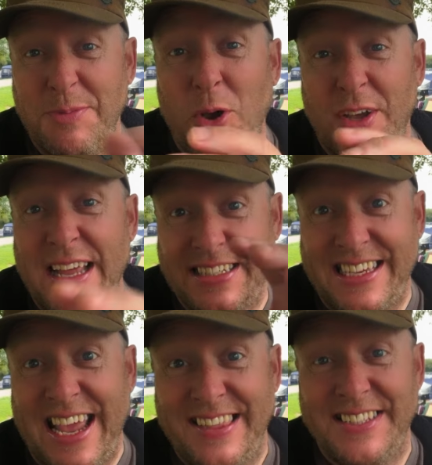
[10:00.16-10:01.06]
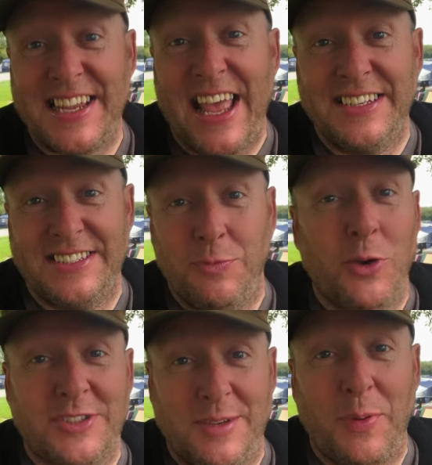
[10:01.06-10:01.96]
buy that to get the stand as it
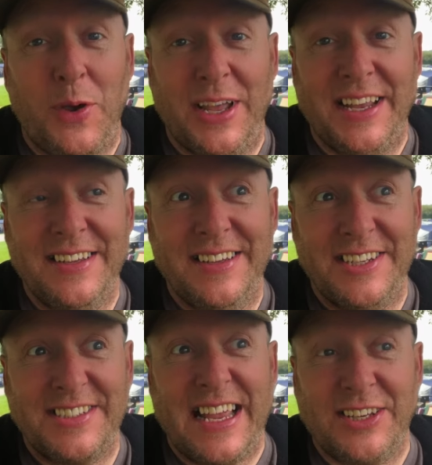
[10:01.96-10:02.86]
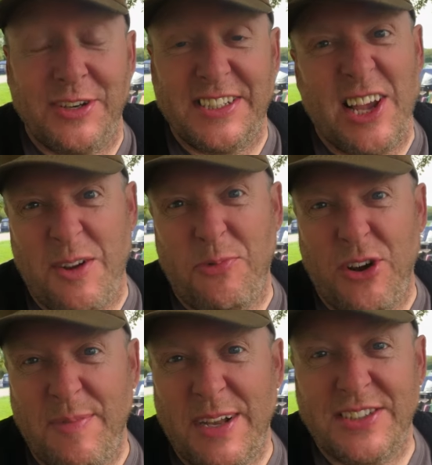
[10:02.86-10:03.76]
was to buy a stand on its own,
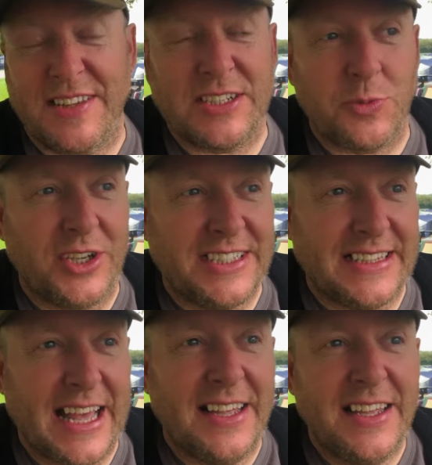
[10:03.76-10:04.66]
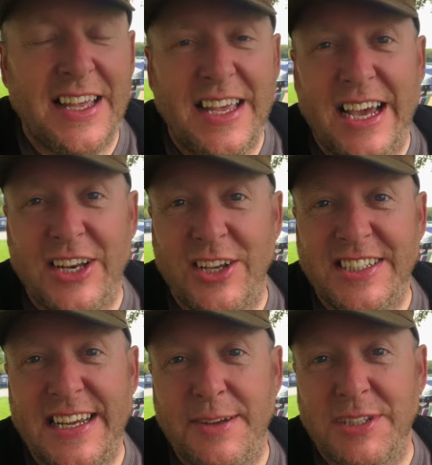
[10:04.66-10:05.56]
pretty much. So that's why I did that. And I
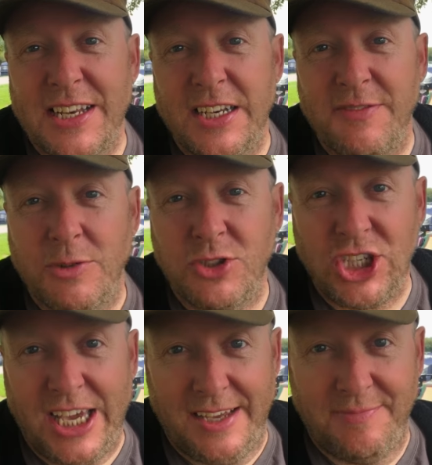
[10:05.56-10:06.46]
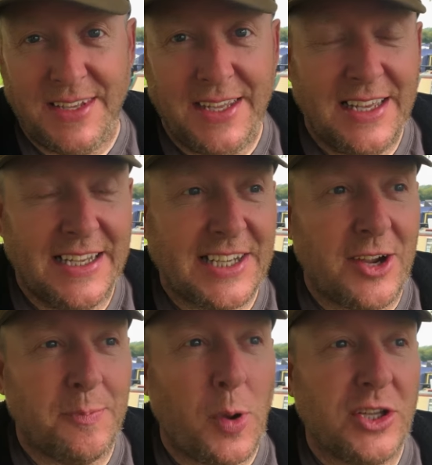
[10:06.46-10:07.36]
said it was a load of old shit and
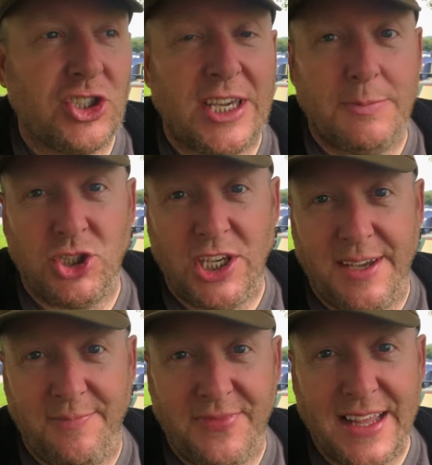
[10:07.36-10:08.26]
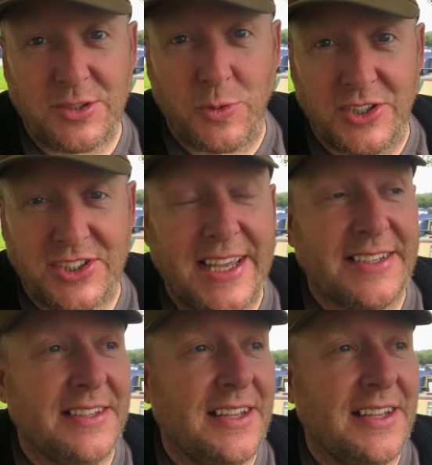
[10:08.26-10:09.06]
don't buy cheap shit. That's what I said.